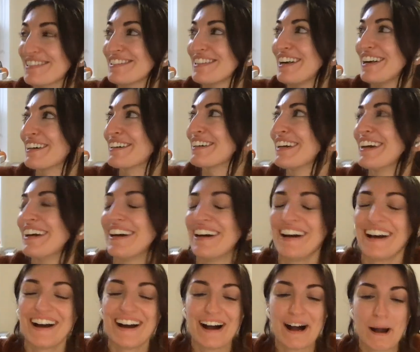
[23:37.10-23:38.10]
long.
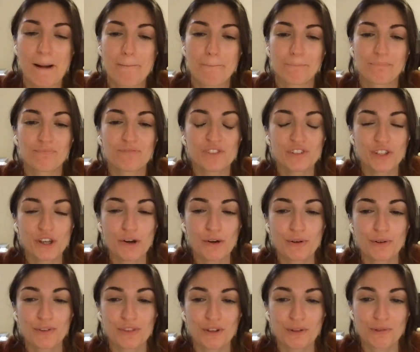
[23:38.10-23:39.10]
So
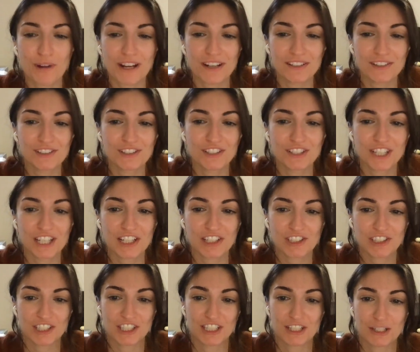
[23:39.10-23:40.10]
the
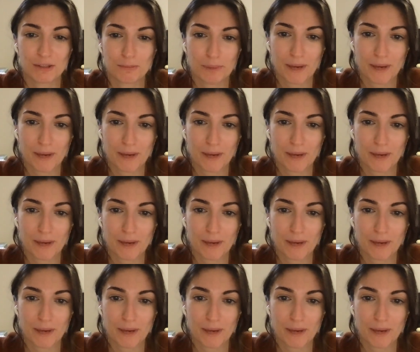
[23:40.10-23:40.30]
reconciliation